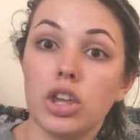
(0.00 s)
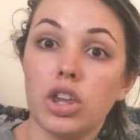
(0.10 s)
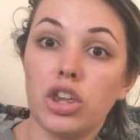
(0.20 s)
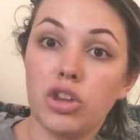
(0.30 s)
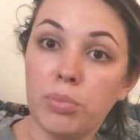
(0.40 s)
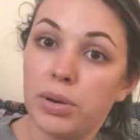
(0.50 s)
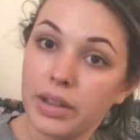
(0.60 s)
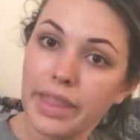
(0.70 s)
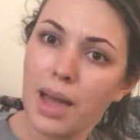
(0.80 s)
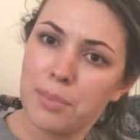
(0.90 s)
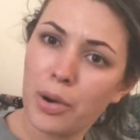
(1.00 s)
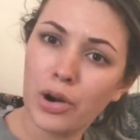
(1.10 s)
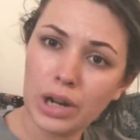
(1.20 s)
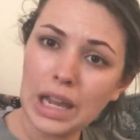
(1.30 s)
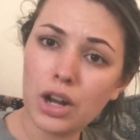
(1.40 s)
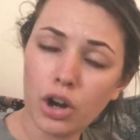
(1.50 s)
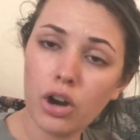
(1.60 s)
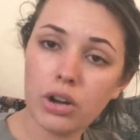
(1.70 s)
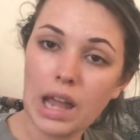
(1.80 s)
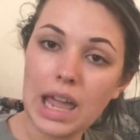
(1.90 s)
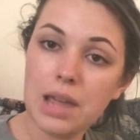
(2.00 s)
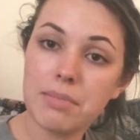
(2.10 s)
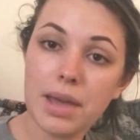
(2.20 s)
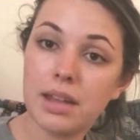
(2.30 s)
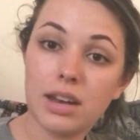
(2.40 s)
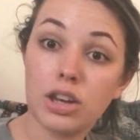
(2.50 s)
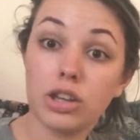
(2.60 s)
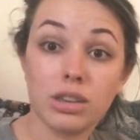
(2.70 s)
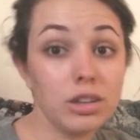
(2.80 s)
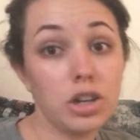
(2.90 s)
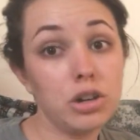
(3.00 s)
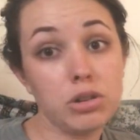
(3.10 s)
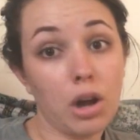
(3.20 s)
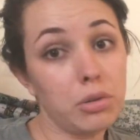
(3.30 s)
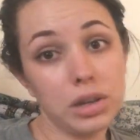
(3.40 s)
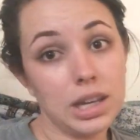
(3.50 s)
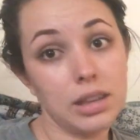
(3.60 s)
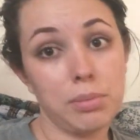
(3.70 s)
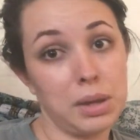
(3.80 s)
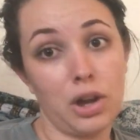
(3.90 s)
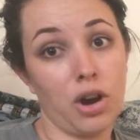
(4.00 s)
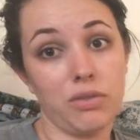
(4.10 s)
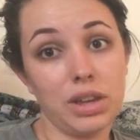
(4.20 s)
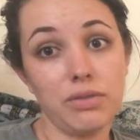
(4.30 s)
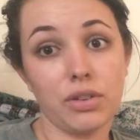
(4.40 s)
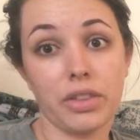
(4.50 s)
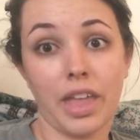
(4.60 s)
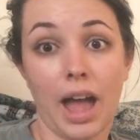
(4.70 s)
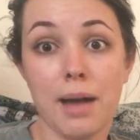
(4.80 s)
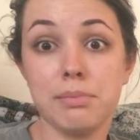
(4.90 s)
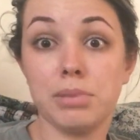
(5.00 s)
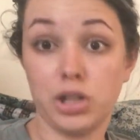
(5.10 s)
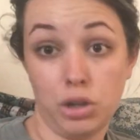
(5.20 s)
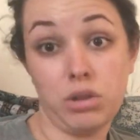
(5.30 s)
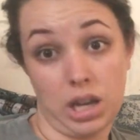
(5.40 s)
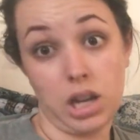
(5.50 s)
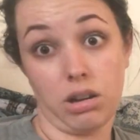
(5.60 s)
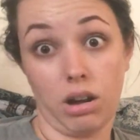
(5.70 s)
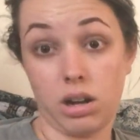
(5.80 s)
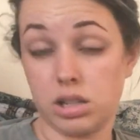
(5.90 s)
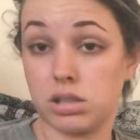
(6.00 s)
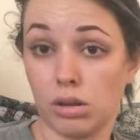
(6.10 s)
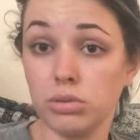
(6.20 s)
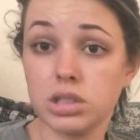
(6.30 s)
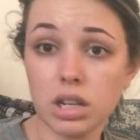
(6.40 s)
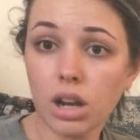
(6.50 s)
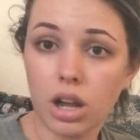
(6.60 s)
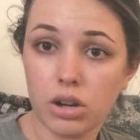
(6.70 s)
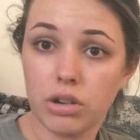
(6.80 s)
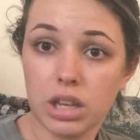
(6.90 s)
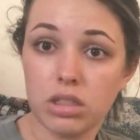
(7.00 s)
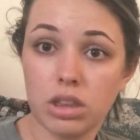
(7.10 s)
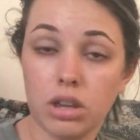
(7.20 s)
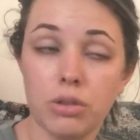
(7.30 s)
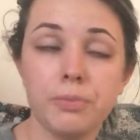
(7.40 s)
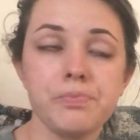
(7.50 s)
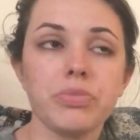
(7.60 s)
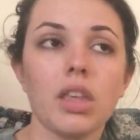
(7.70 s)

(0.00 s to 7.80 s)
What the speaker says: you put that party in her name, and you don't get the PRV for that, but you get a consultant underneath you.